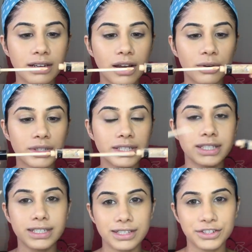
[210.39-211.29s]
Now this
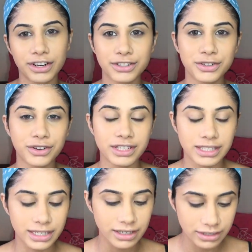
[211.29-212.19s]
is a drugstore
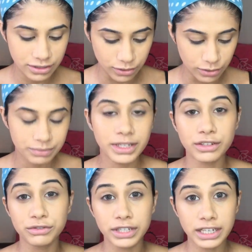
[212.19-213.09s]
concealer, so
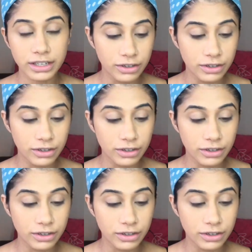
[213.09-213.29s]
really